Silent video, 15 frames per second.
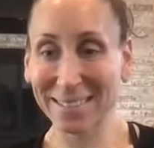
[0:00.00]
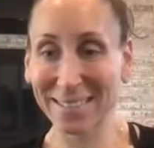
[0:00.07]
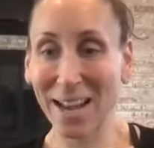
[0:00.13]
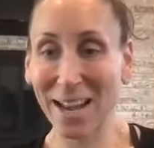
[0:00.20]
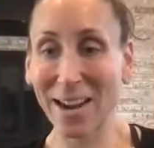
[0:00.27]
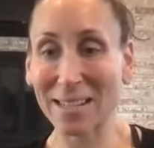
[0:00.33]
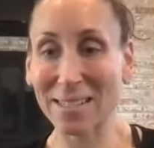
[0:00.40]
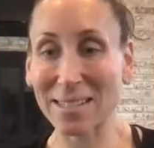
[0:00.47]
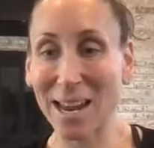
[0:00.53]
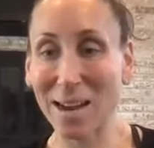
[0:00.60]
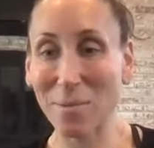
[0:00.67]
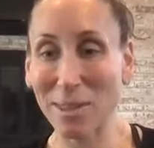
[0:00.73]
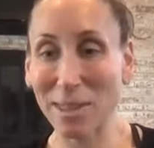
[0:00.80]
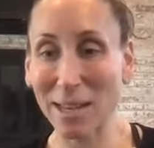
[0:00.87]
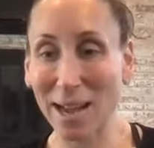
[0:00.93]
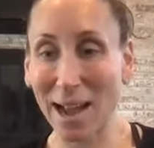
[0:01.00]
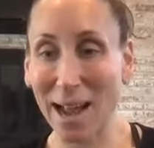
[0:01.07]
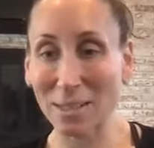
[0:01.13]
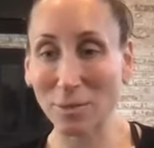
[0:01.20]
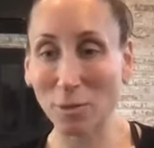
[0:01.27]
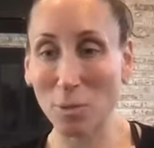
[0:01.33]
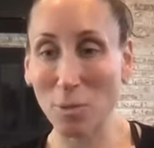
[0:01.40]
All right, stay with it,
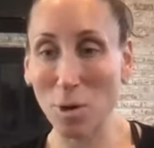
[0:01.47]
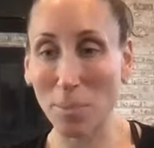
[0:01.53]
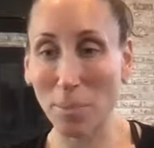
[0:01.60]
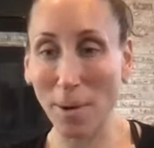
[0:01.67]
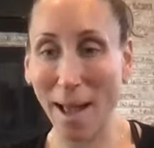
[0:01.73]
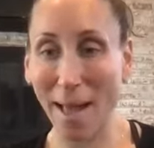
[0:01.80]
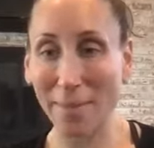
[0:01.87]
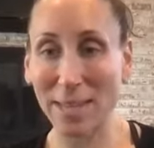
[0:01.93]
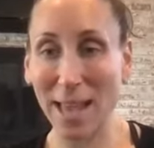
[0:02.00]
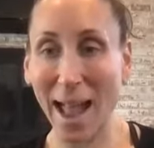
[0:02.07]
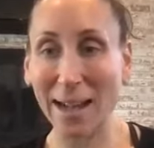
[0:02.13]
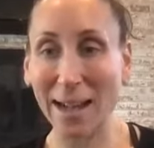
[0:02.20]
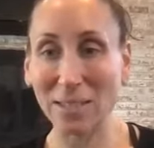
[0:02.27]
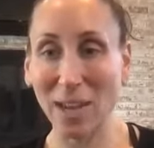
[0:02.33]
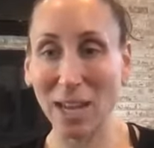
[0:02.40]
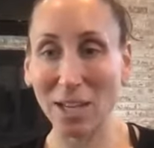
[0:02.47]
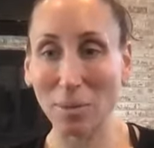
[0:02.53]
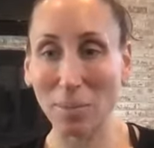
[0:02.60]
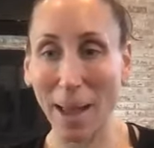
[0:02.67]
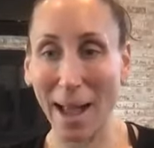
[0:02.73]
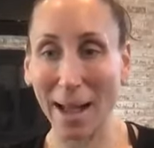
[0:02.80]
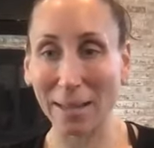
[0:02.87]
guys. A few more breaths. Activate your
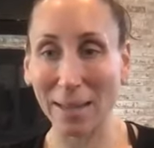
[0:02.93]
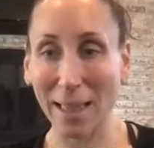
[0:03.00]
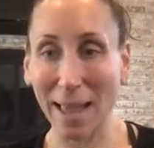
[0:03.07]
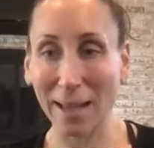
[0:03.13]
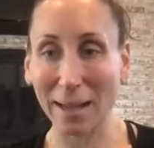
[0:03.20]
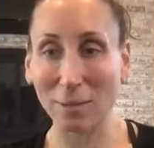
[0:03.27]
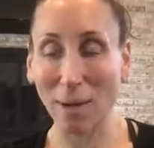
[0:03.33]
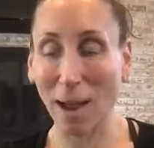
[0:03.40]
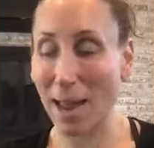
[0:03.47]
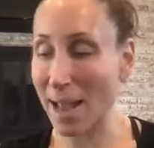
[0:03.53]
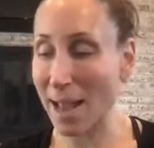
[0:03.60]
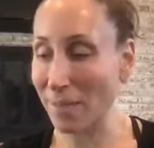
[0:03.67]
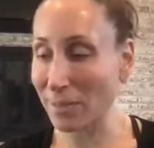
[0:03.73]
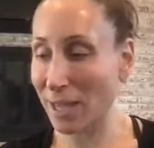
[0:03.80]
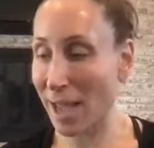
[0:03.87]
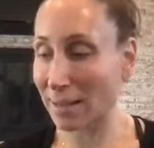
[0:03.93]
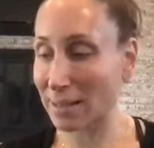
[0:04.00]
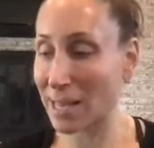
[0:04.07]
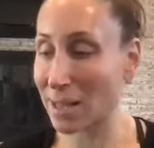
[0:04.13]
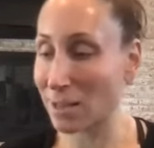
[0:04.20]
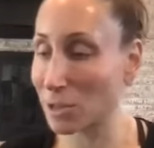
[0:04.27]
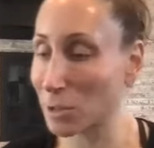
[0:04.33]
back leg. Ride out the
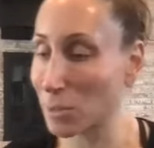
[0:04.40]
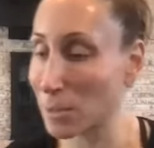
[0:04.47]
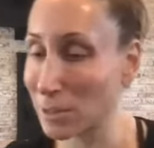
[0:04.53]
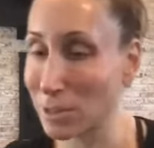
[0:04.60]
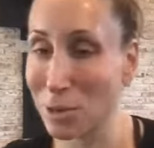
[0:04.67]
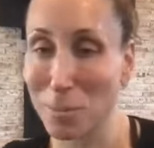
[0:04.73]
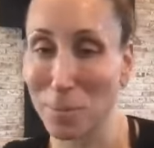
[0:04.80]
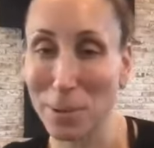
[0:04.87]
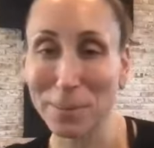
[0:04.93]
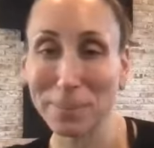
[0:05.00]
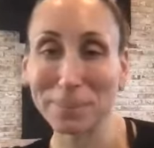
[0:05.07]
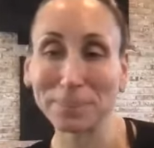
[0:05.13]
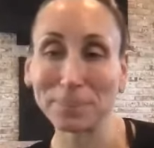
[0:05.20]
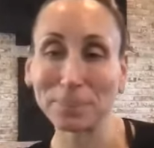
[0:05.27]
exhale and twist open.